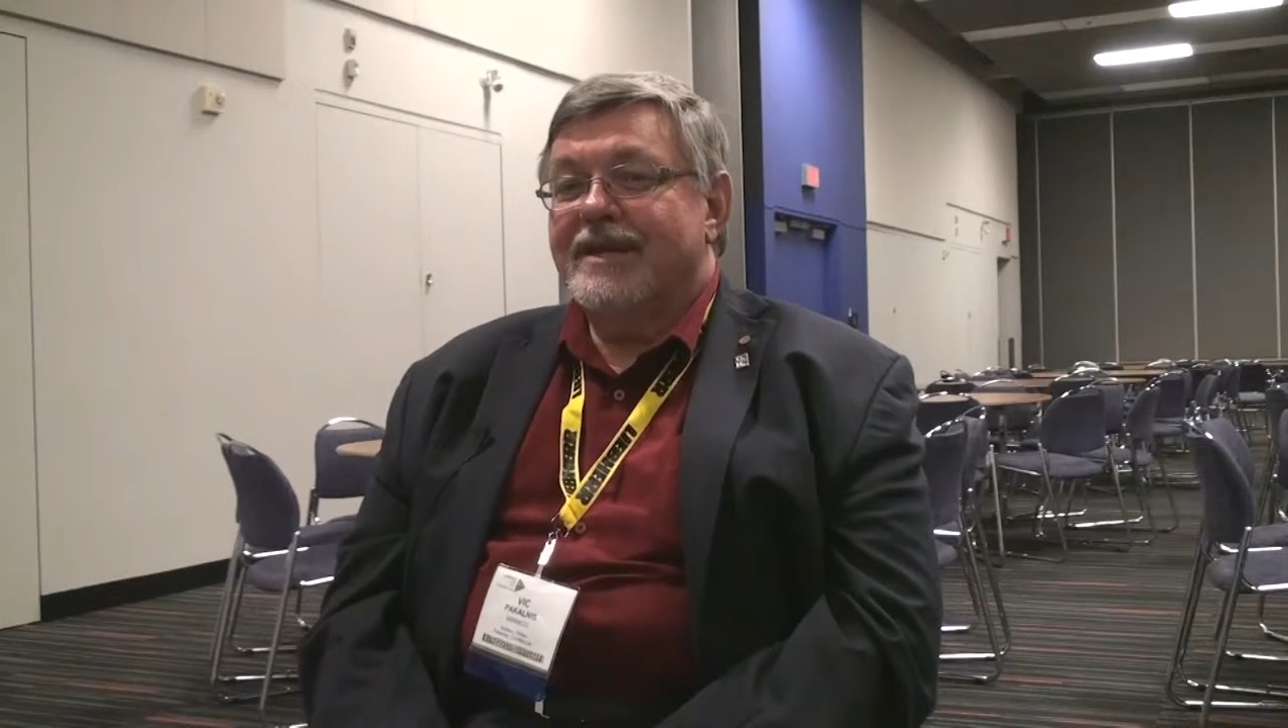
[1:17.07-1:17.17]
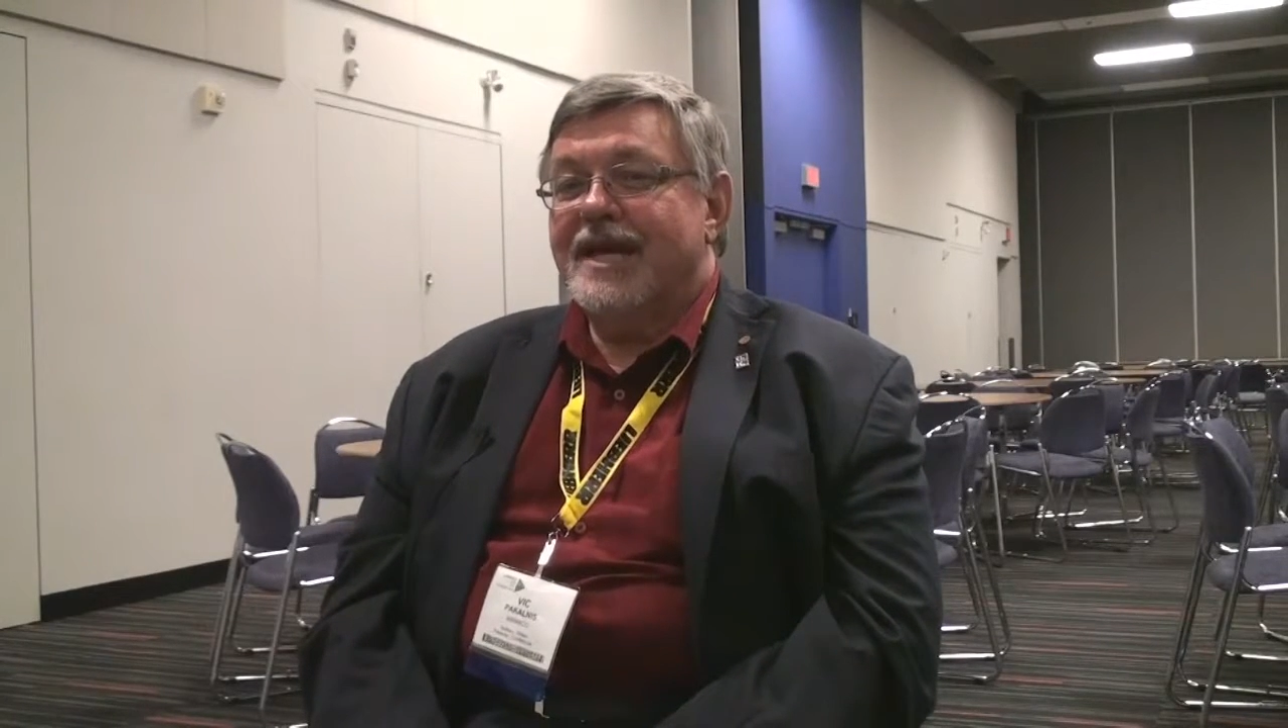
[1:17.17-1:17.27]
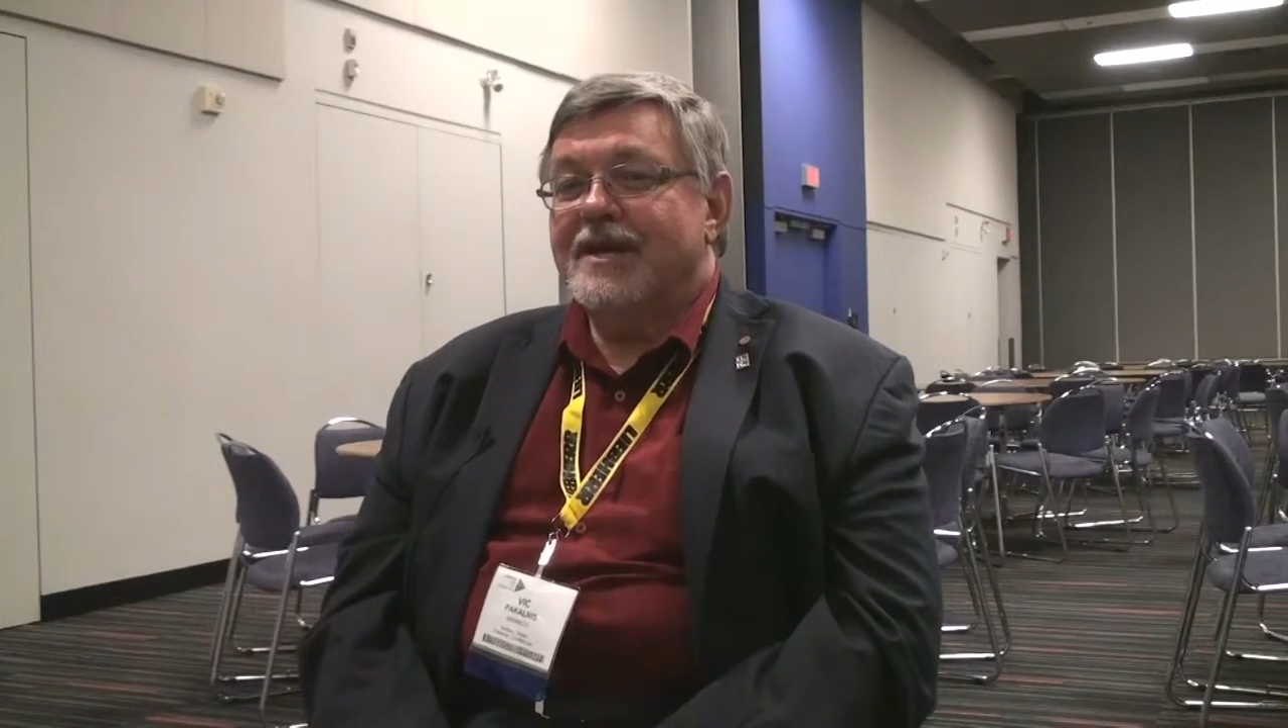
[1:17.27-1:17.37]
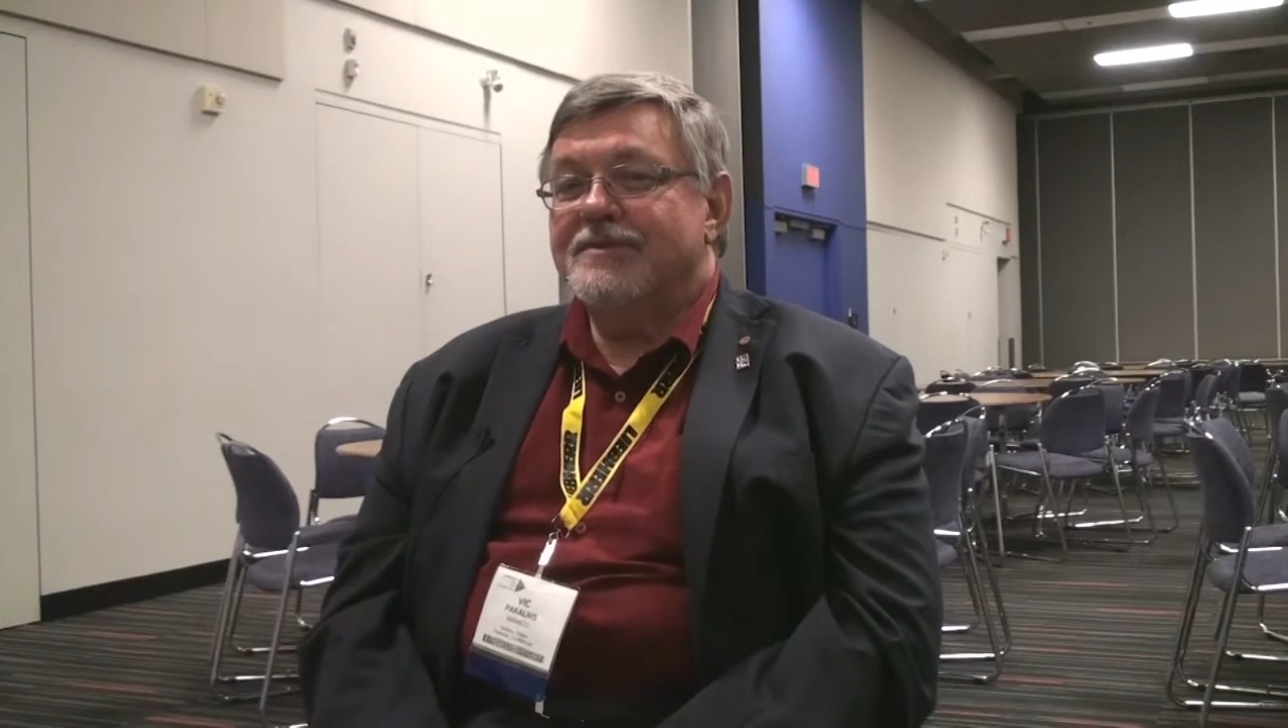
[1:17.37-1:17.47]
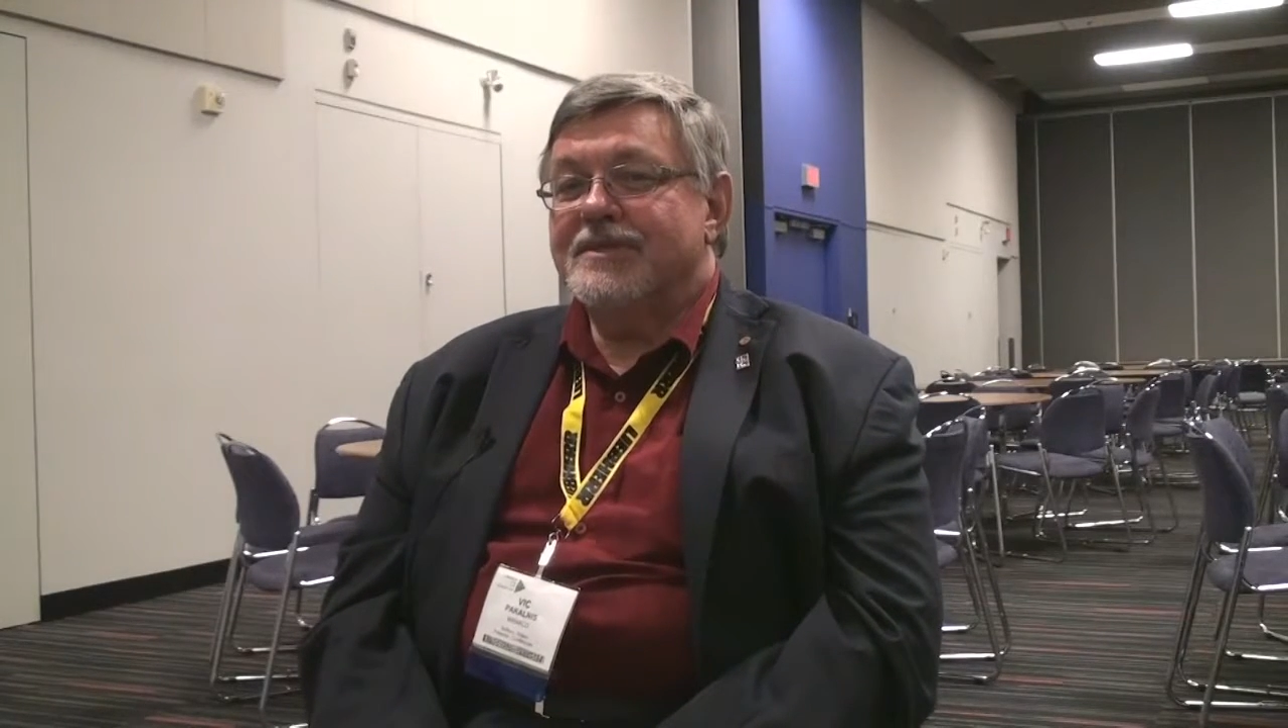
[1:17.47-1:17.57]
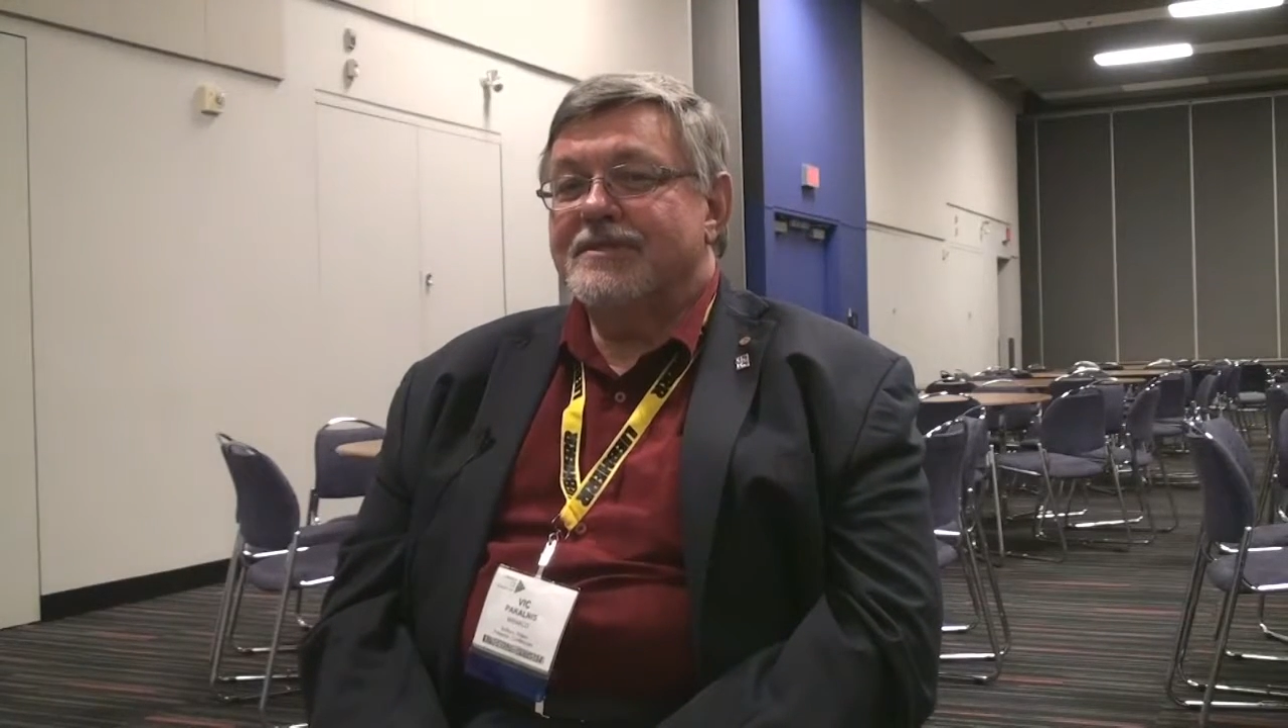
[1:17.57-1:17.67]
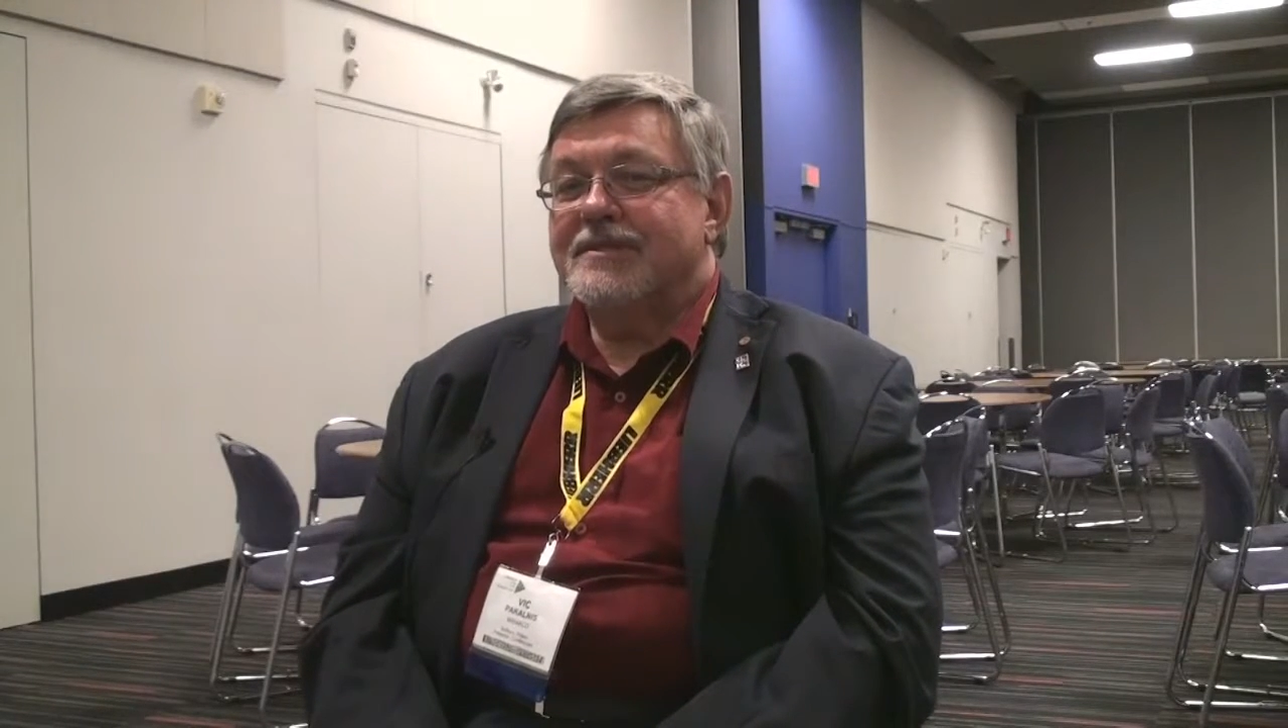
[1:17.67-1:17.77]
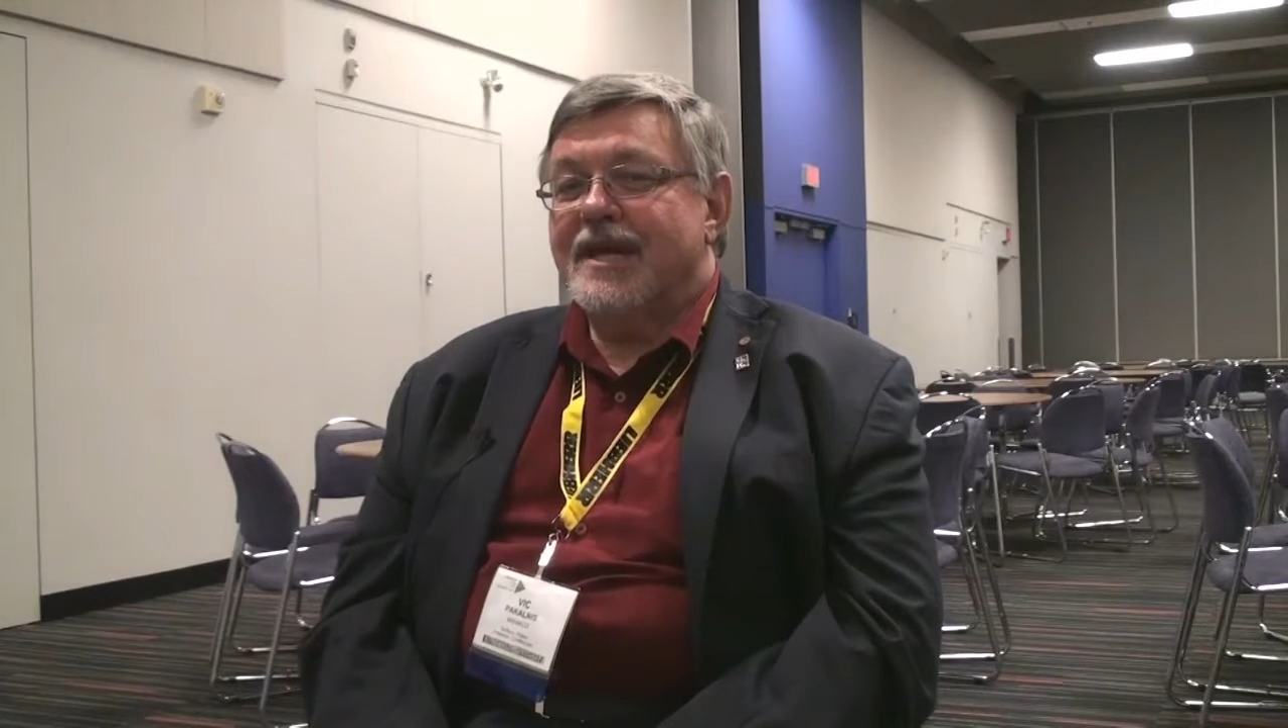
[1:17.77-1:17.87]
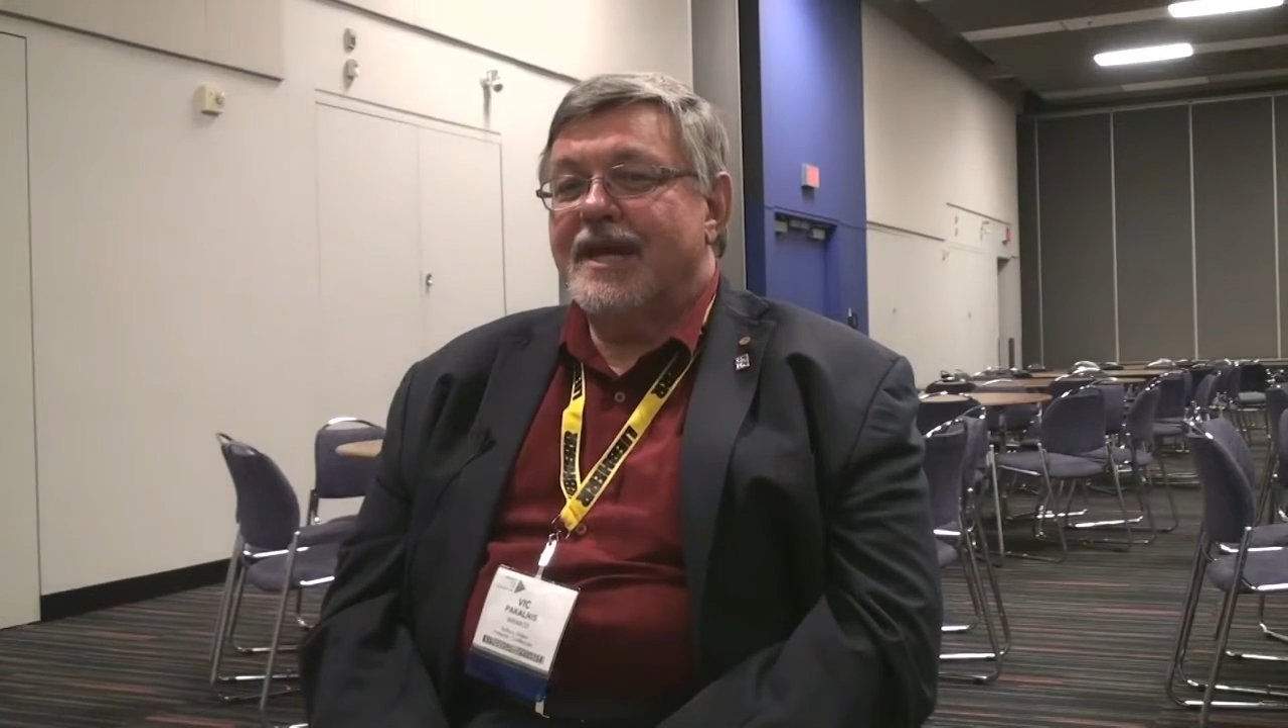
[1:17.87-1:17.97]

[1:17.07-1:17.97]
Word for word: in a house